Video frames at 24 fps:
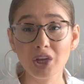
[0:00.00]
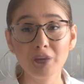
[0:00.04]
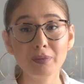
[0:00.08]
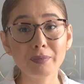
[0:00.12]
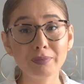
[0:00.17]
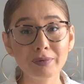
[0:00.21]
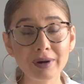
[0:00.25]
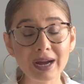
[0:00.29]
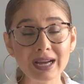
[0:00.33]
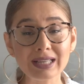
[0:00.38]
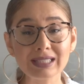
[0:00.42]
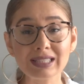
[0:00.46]
Your
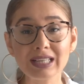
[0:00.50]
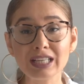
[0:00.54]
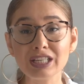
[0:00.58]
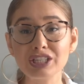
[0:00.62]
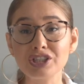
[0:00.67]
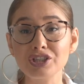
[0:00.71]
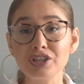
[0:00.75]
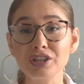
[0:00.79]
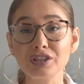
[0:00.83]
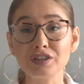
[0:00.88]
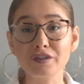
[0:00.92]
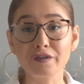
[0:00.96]
breast
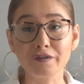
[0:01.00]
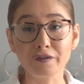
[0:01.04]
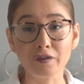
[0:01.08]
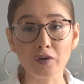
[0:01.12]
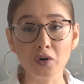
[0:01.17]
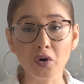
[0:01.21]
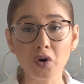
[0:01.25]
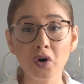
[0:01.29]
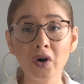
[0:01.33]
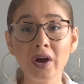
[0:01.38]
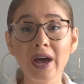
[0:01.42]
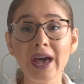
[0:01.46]
is just
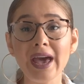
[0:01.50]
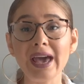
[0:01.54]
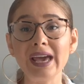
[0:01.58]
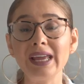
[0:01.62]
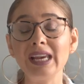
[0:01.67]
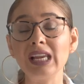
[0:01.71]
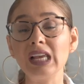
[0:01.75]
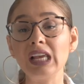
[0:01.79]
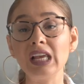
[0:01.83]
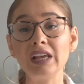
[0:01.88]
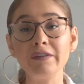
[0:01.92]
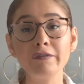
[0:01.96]
full,
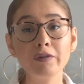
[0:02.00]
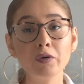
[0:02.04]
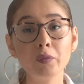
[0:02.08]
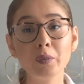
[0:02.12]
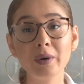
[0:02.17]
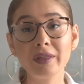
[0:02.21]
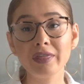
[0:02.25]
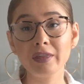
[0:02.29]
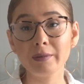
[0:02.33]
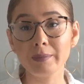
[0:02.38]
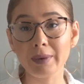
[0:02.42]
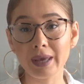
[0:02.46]
and even
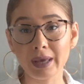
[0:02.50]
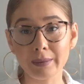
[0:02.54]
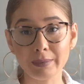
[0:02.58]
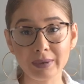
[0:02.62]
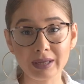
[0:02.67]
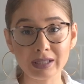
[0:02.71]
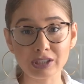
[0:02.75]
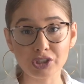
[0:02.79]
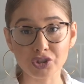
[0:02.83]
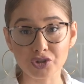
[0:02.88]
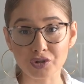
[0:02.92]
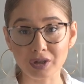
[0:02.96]
when the
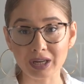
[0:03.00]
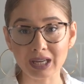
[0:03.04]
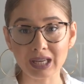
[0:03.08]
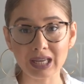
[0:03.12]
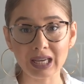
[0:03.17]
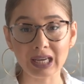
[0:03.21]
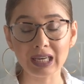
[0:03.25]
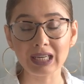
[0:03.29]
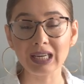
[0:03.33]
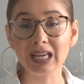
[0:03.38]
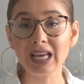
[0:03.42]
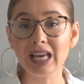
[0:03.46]
baby is
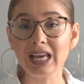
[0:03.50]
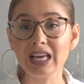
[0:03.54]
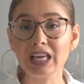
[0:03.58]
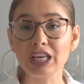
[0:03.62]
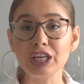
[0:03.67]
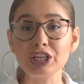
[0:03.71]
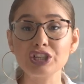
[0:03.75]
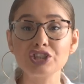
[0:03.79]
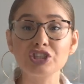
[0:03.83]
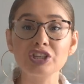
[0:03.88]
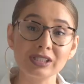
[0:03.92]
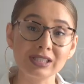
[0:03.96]
drinking,
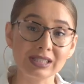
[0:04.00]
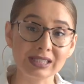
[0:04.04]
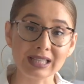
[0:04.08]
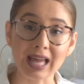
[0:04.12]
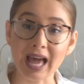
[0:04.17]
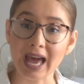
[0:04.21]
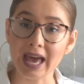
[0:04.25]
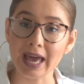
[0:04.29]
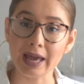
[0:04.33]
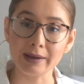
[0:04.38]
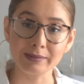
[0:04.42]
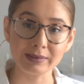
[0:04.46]
he's just
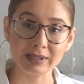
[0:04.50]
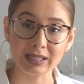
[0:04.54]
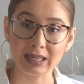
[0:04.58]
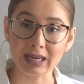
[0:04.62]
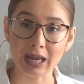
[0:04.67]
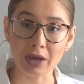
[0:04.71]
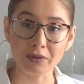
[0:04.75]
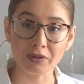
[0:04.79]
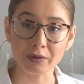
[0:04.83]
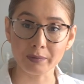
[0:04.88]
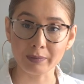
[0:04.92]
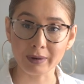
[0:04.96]
not
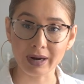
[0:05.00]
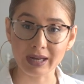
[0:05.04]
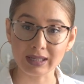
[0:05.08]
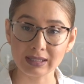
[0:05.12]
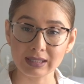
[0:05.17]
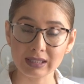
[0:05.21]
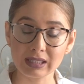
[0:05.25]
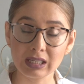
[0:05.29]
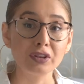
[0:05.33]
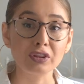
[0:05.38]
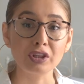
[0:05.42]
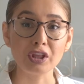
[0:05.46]
emptying out the
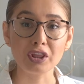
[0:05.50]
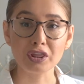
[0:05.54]
breast.